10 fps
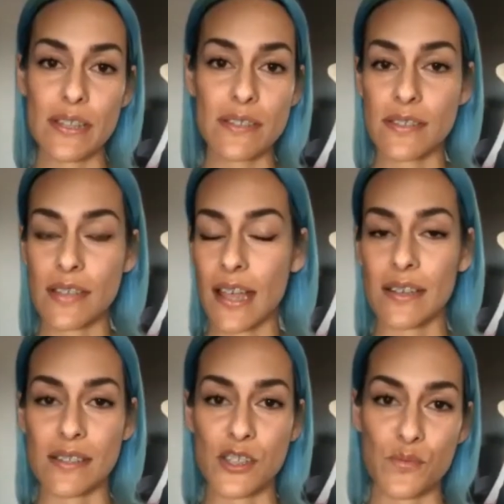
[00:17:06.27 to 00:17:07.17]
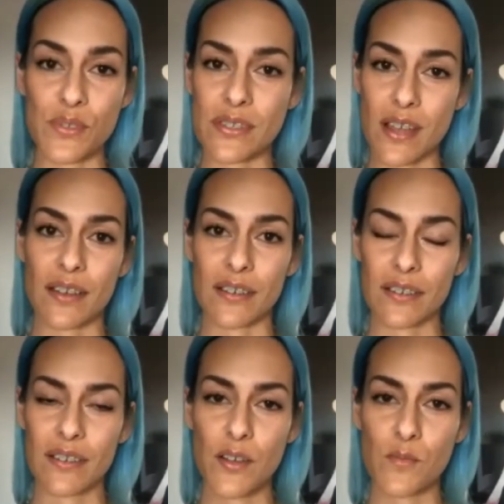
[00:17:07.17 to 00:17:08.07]
seconds it was done.
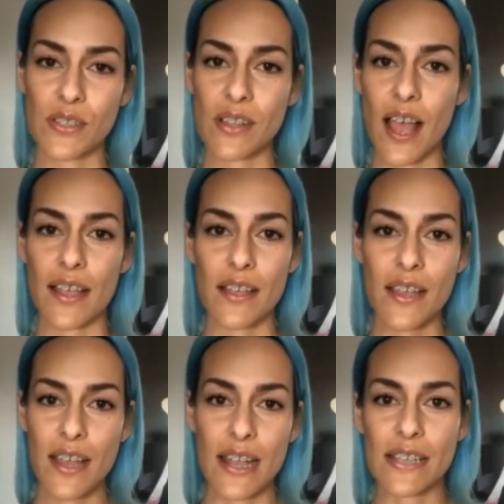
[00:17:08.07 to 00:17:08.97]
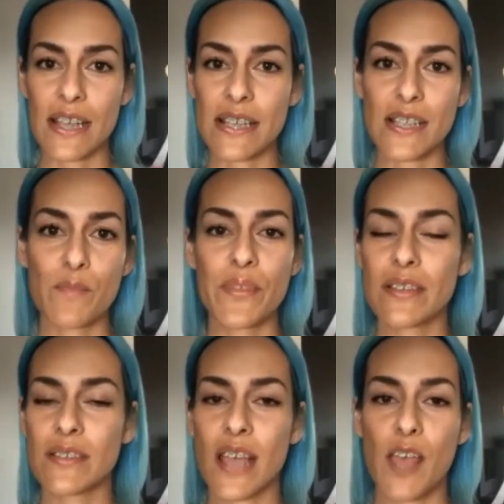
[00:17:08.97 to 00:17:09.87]
It's like something
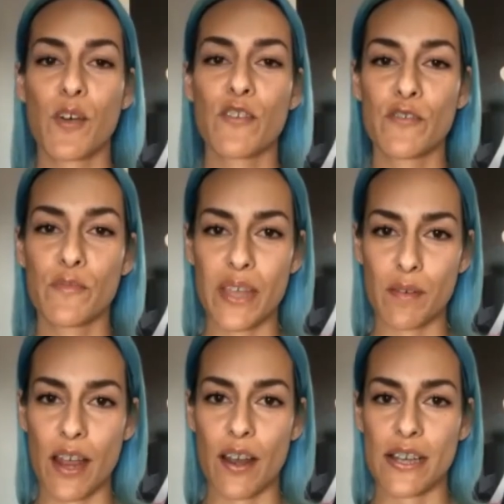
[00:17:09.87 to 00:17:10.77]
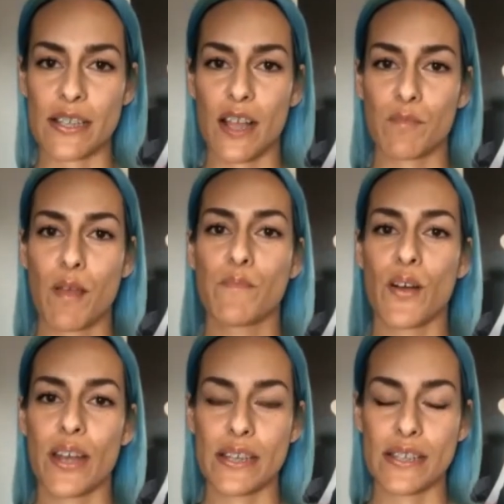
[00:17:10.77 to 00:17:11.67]
just came over me, and I just, like, my
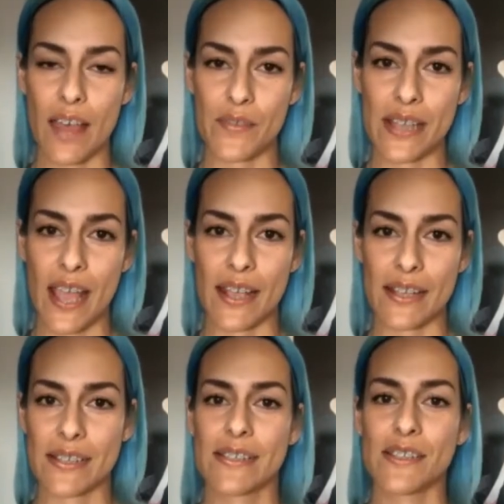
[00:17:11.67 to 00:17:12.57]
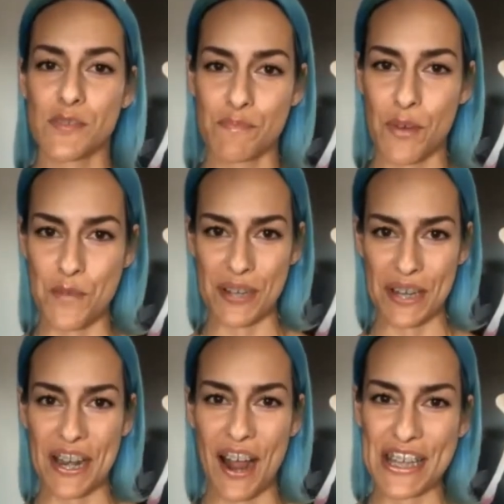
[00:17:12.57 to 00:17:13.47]
body just had this exorcism moment,
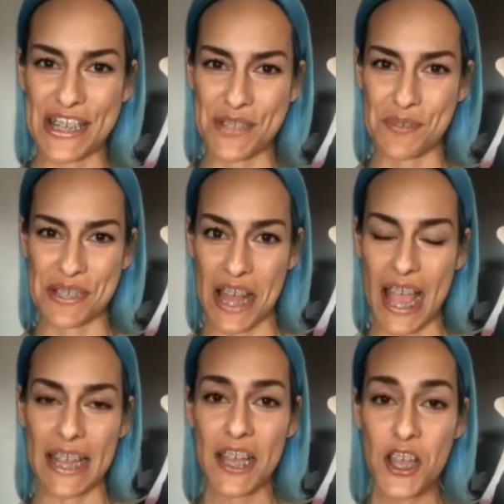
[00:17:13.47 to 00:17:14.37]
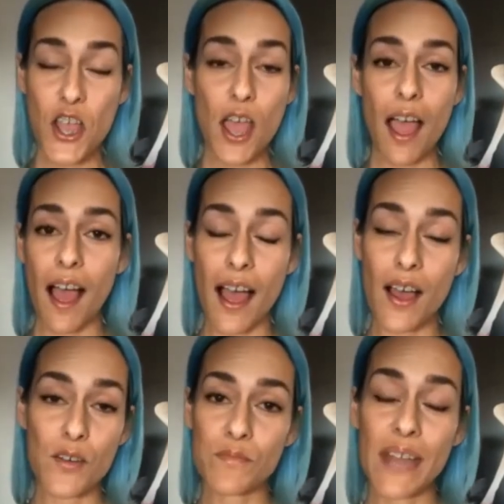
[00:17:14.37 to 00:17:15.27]
and I just was like,
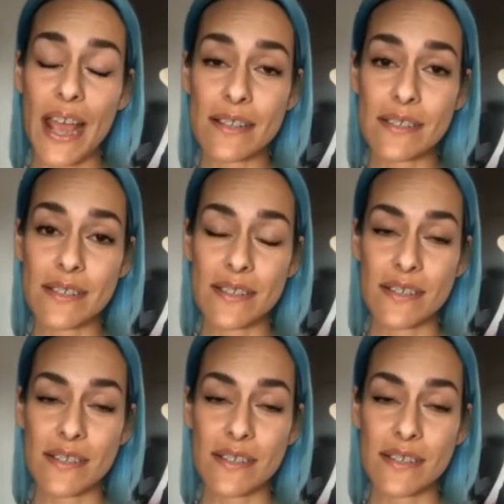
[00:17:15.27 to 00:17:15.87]
next,